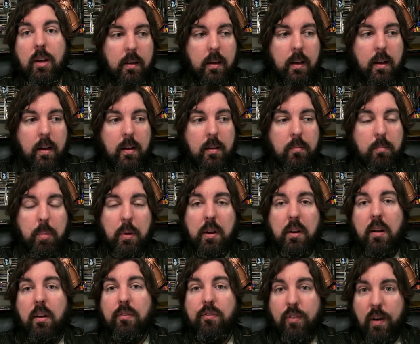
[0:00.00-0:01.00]
But
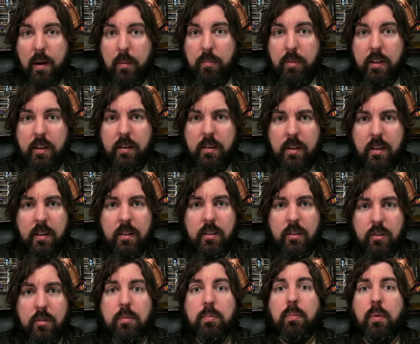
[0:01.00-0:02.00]
enough rambling,
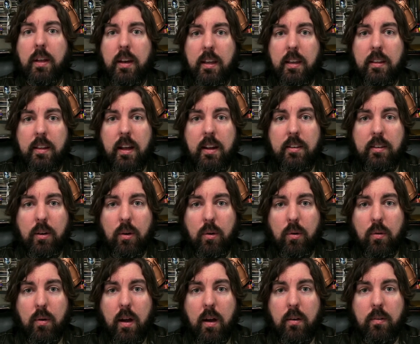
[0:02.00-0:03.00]
there's plenty of that to go
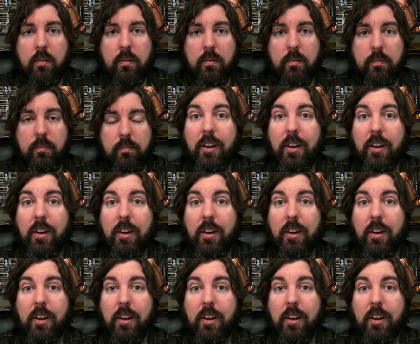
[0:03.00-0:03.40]
around.